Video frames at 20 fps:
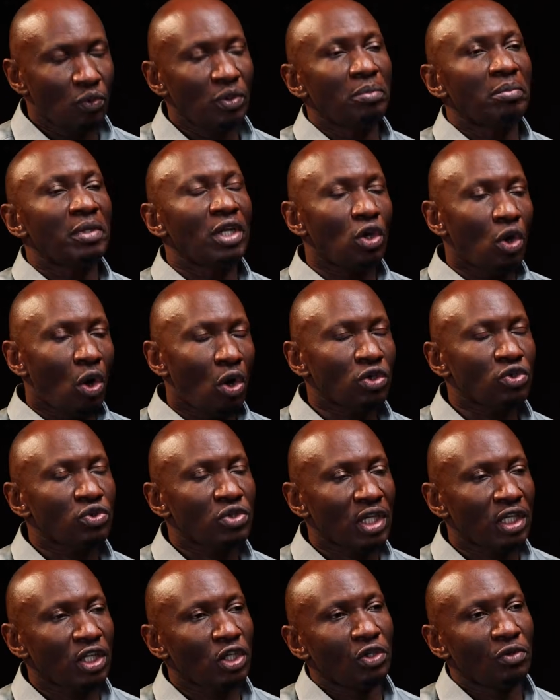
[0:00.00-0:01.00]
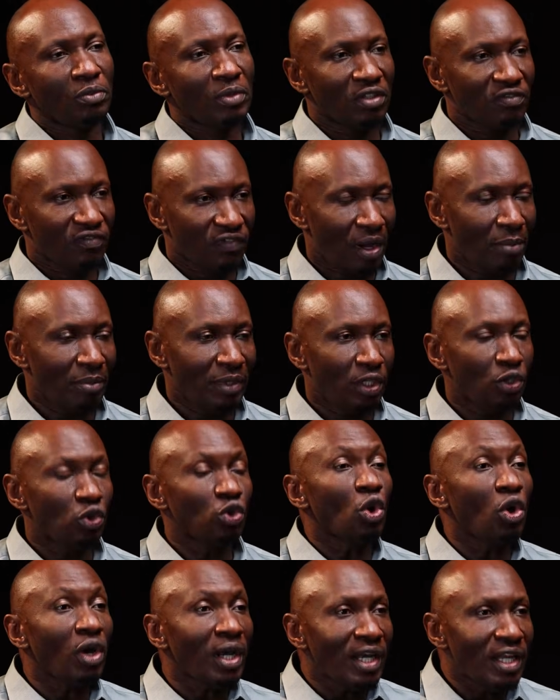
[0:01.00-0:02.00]
We belong to the human family. You
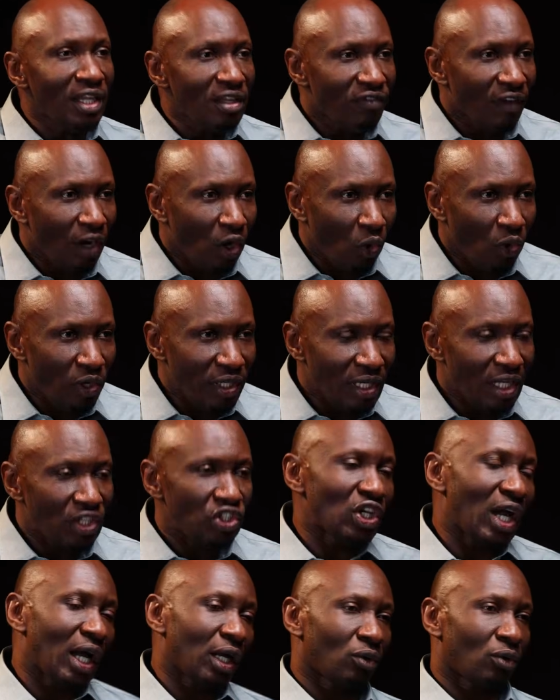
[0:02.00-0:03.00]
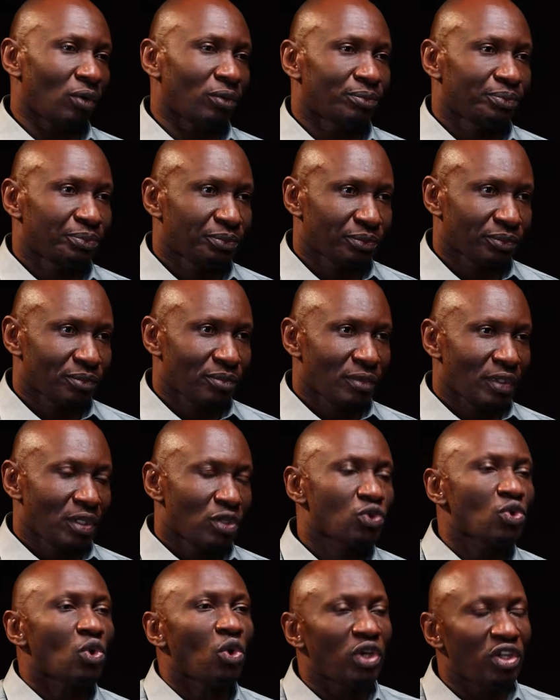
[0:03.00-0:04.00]
don't live alone in a jungle.
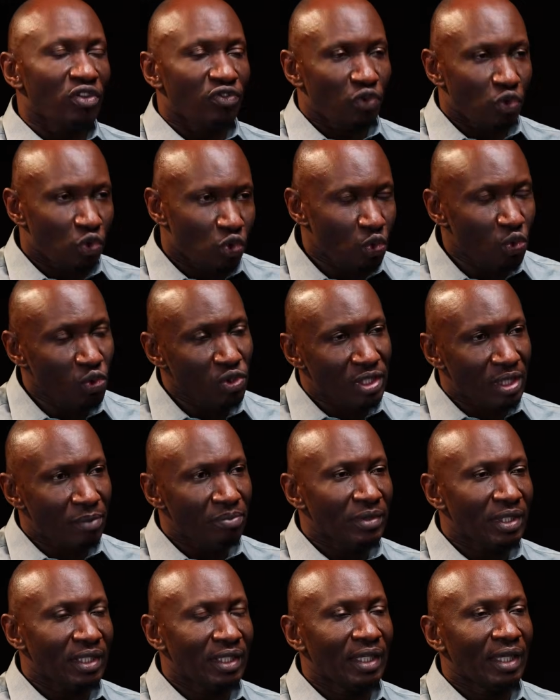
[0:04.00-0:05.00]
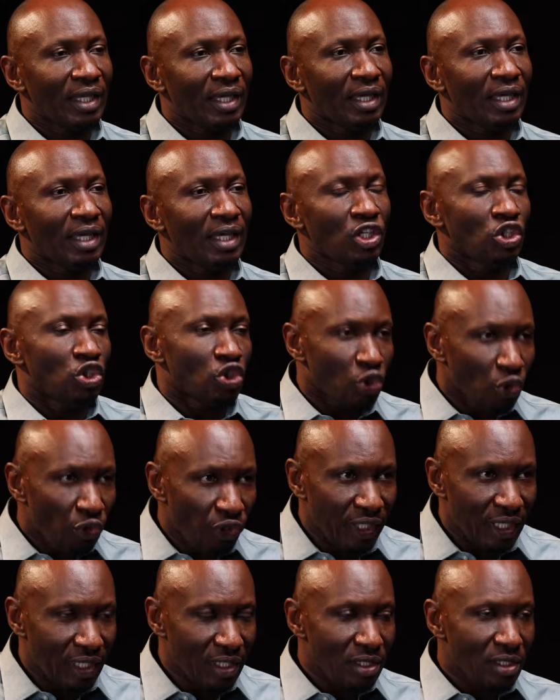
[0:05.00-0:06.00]
So if you do something
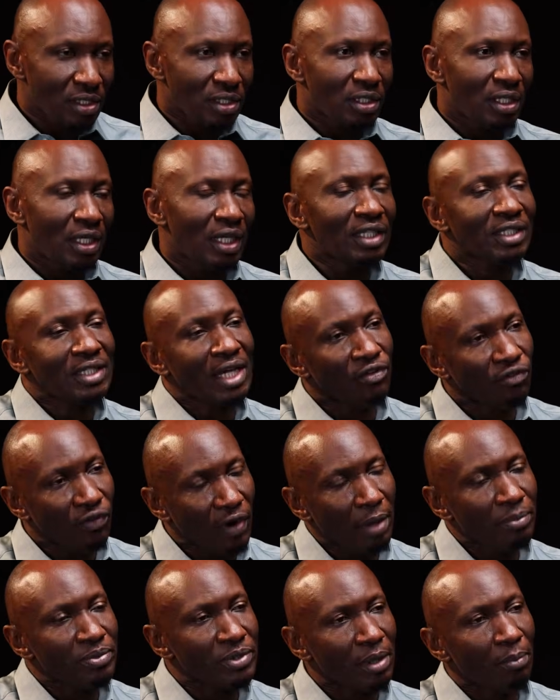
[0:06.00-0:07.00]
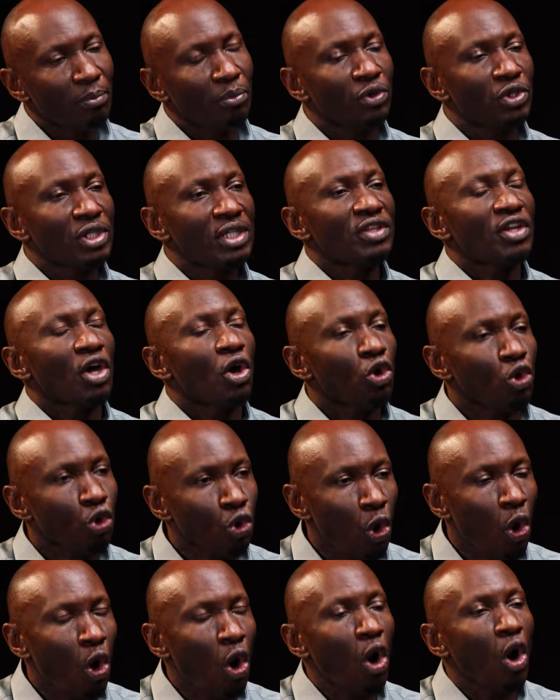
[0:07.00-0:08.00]
injurious, it can rub somebody the
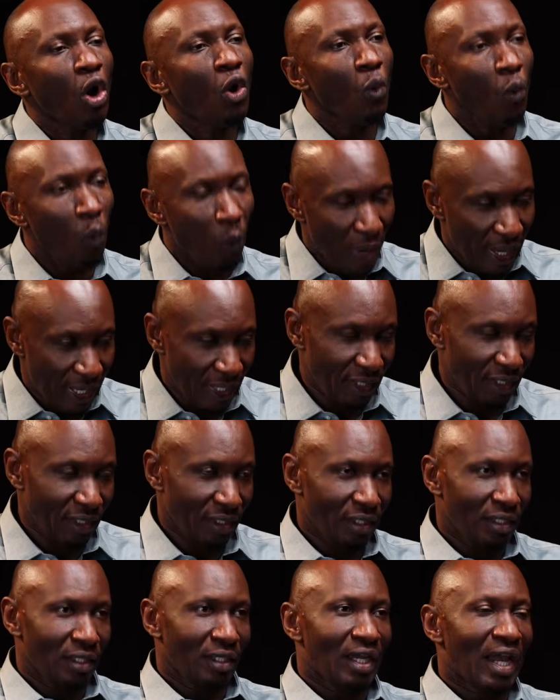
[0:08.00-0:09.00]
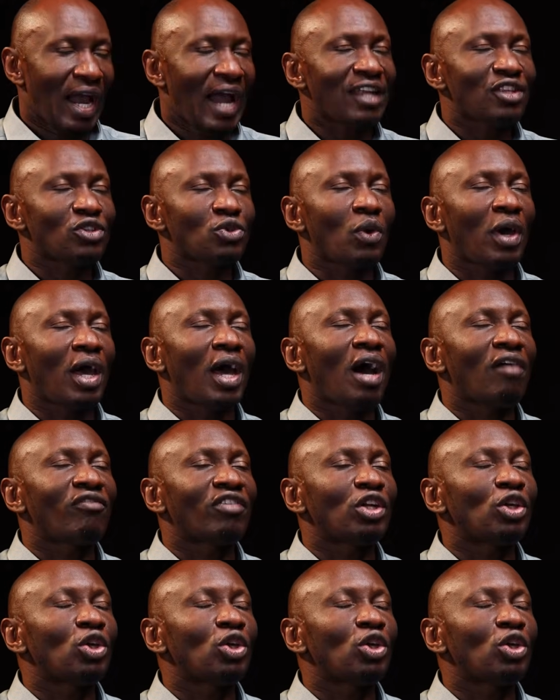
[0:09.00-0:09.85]
wrong way. And so I have a